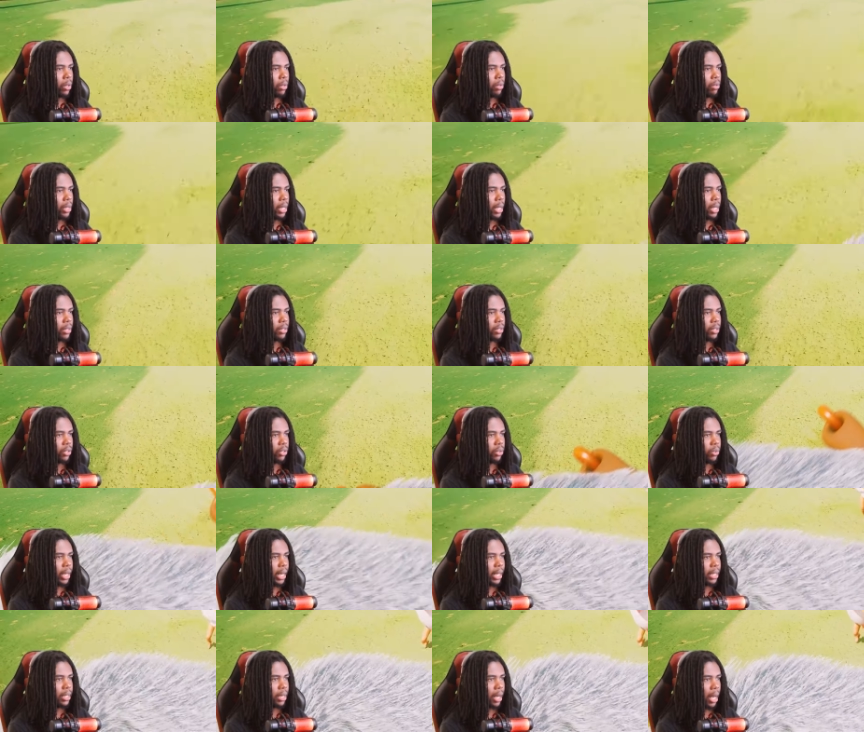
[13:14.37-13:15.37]
Okay, so you
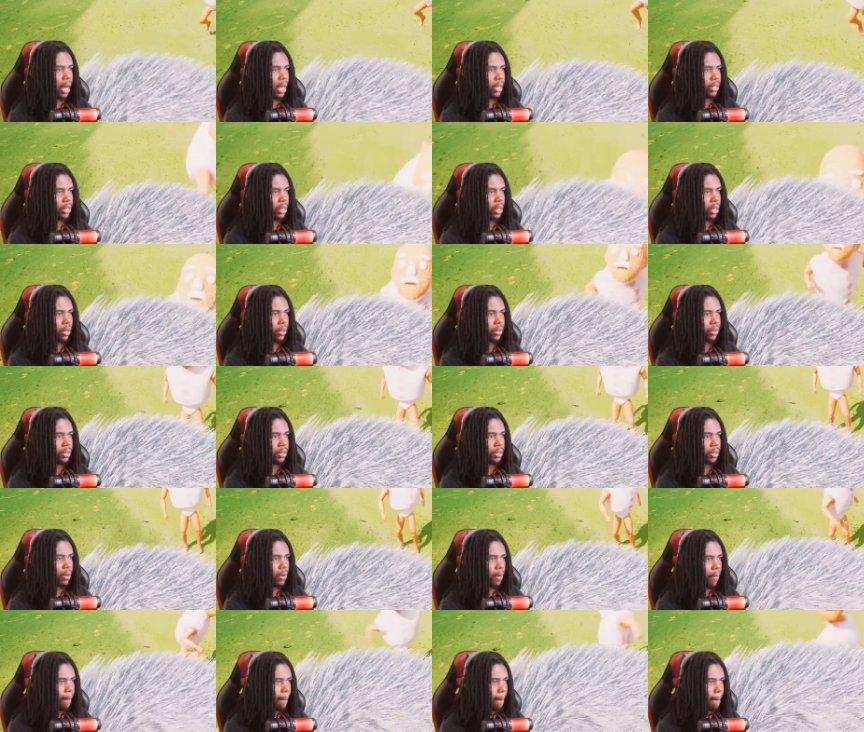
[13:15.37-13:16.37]
got dodge skills.